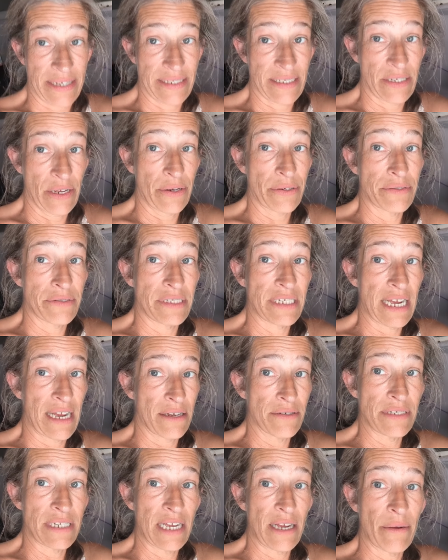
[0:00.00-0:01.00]
So
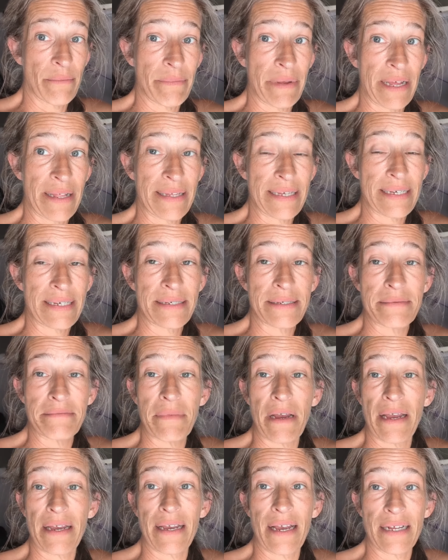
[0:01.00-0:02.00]
downtown
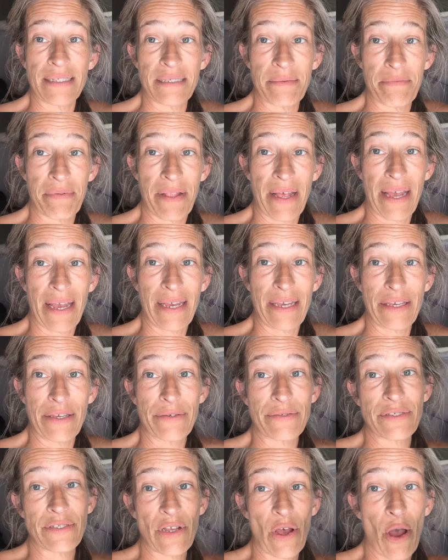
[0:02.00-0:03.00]
Bellingham, I got to play. You
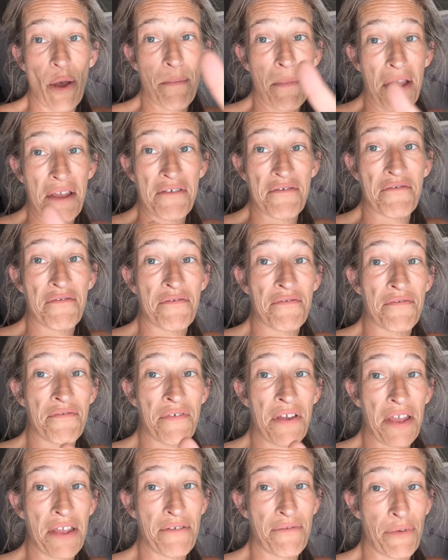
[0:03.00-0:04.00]
saw my
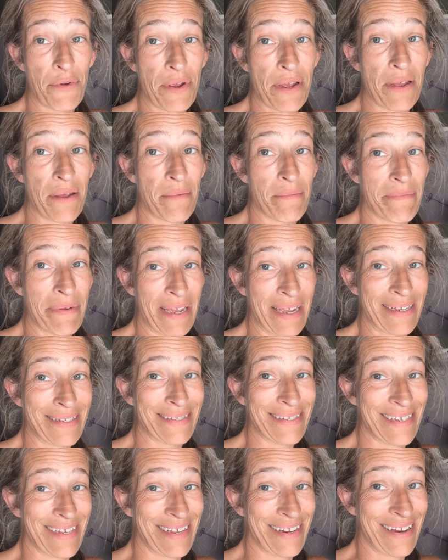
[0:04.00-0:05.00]
favorite
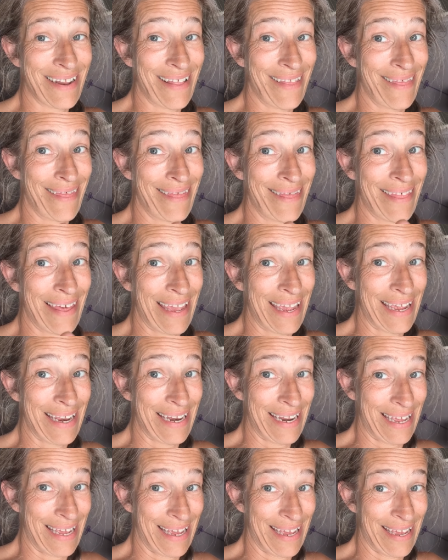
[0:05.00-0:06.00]
painted
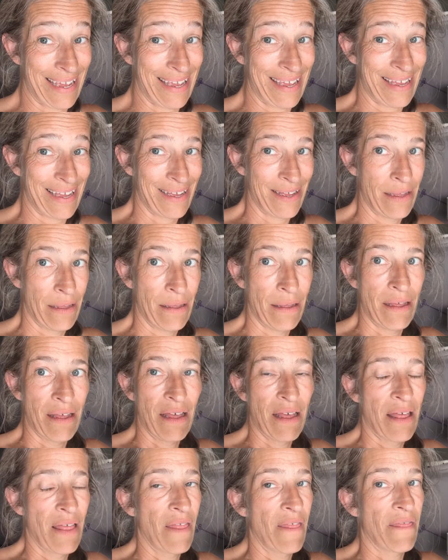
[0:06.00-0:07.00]
lady.
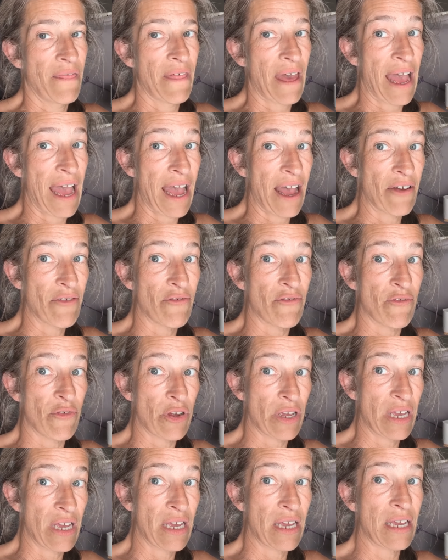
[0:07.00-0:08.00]
That
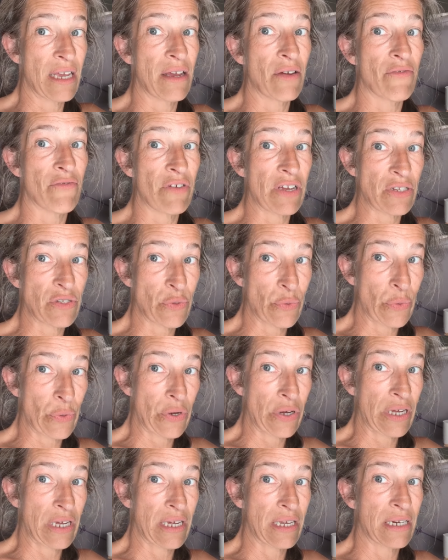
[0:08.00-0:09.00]
freaking
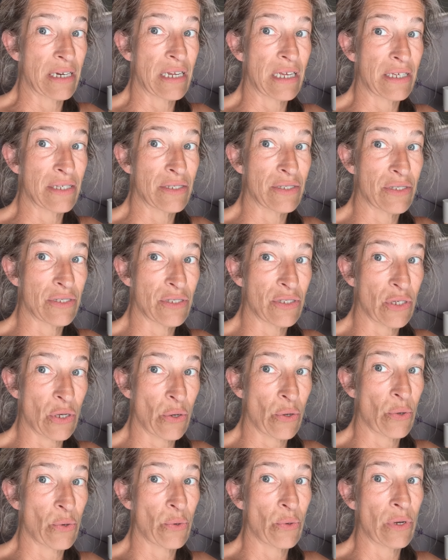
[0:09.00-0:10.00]
Victorian is
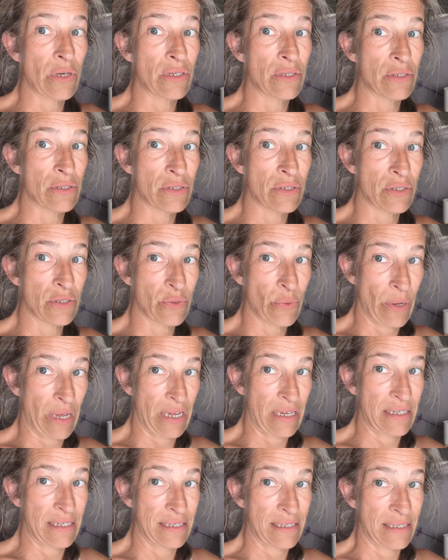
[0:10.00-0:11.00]
so
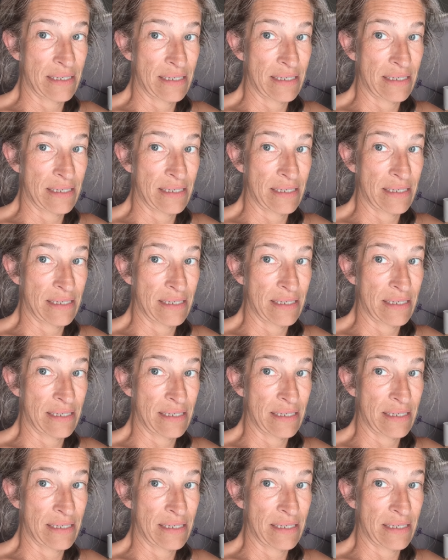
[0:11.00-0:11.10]
sweet.